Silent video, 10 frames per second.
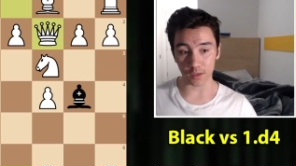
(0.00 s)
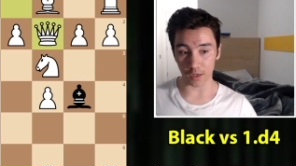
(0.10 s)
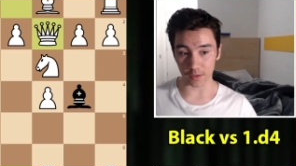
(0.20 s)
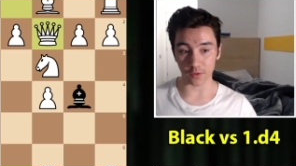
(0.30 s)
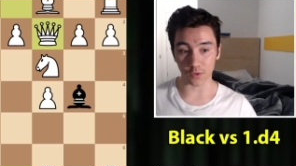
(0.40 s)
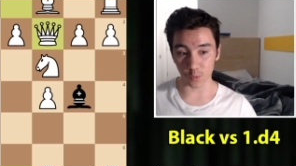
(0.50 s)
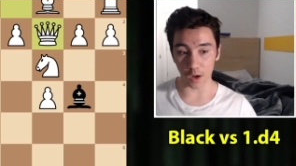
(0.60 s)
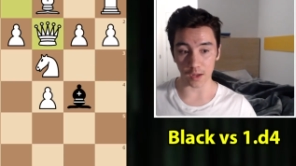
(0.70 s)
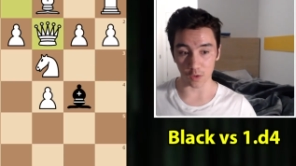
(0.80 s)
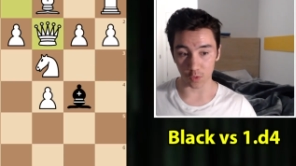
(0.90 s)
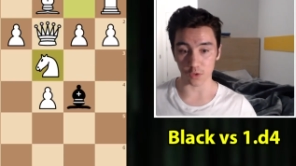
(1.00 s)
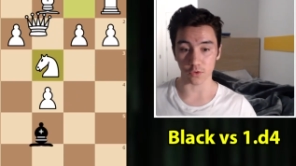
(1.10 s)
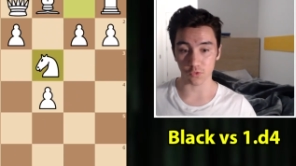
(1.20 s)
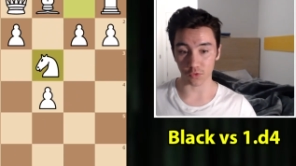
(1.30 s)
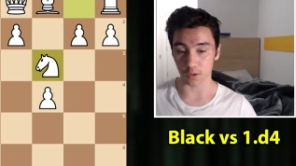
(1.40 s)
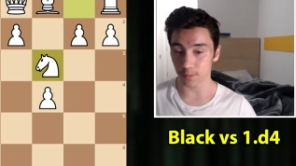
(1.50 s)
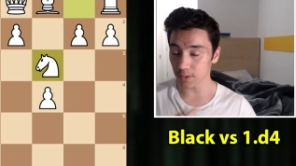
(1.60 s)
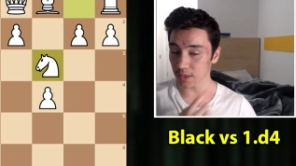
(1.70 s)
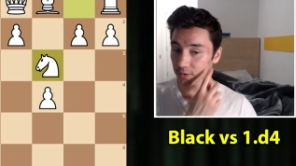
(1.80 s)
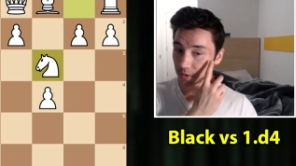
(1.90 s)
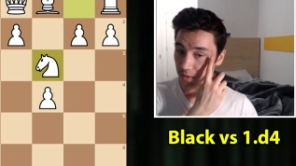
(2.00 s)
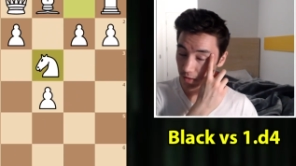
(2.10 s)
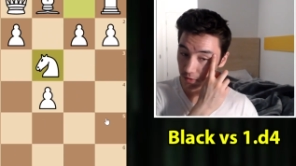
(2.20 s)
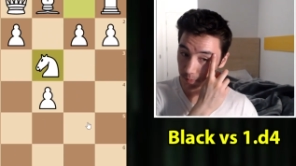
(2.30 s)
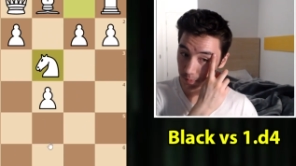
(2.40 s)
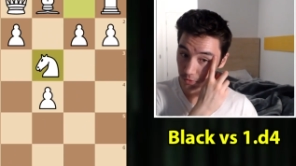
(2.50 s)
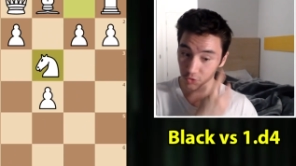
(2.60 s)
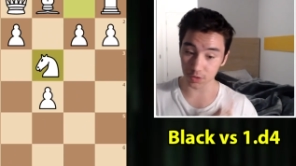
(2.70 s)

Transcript: like this is why a lot of strong players in this position,